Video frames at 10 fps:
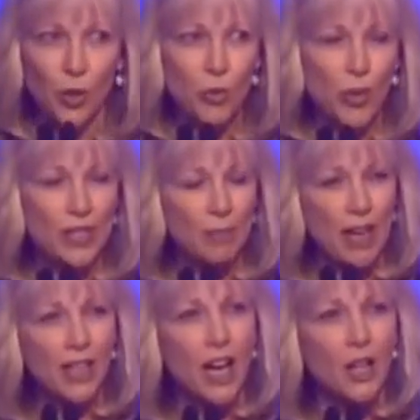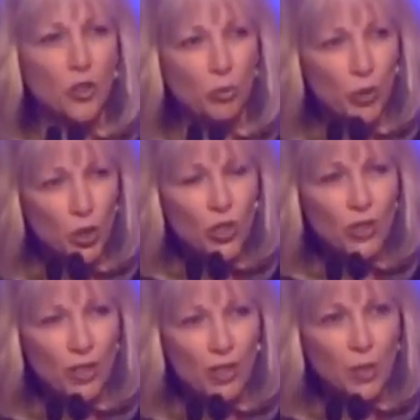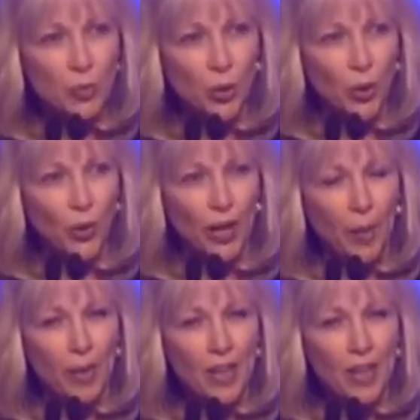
who has made a contribution to this program